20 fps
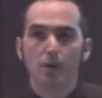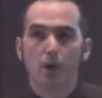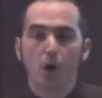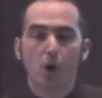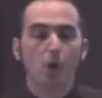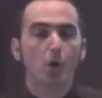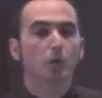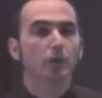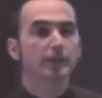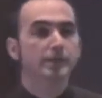
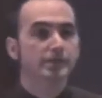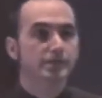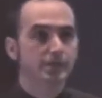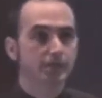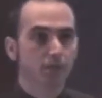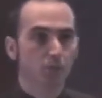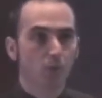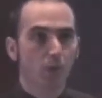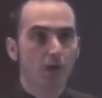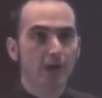
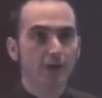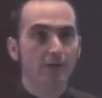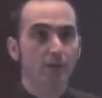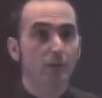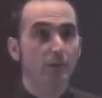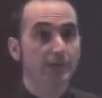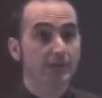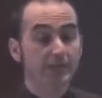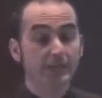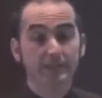holistic way
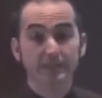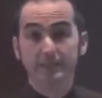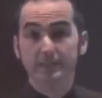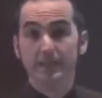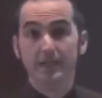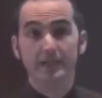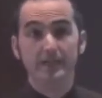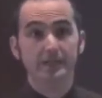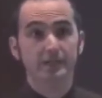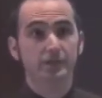that we
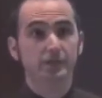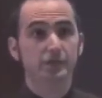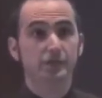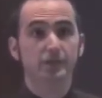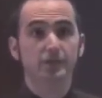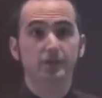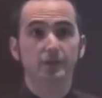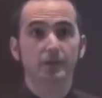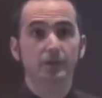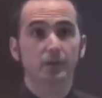engage
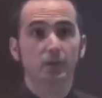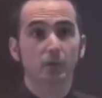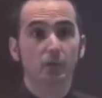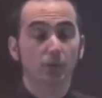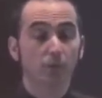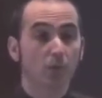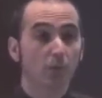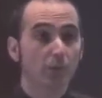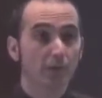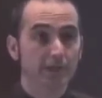
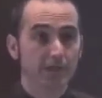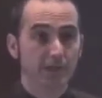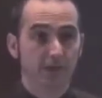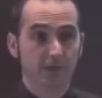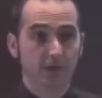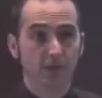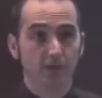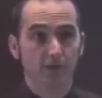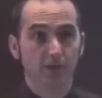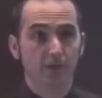with what we
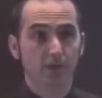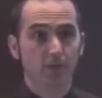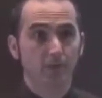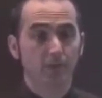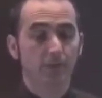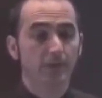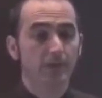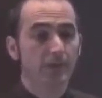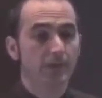cannot know.